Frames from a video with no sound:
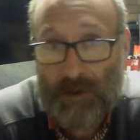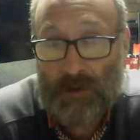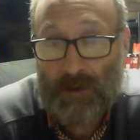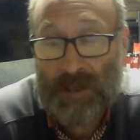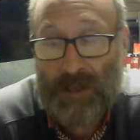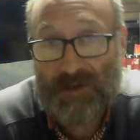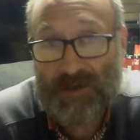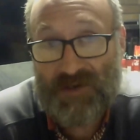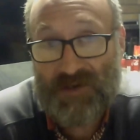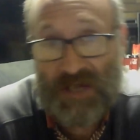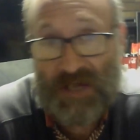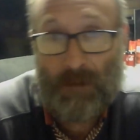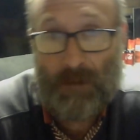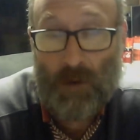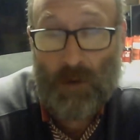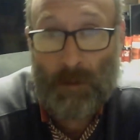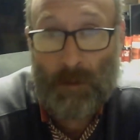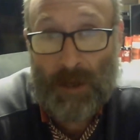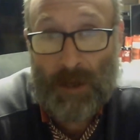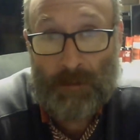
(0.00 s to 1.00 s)
you'll understand
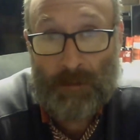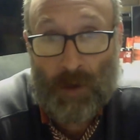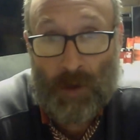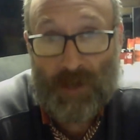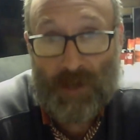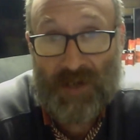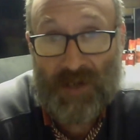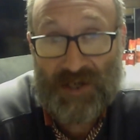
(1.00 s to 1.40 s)
what I mean by a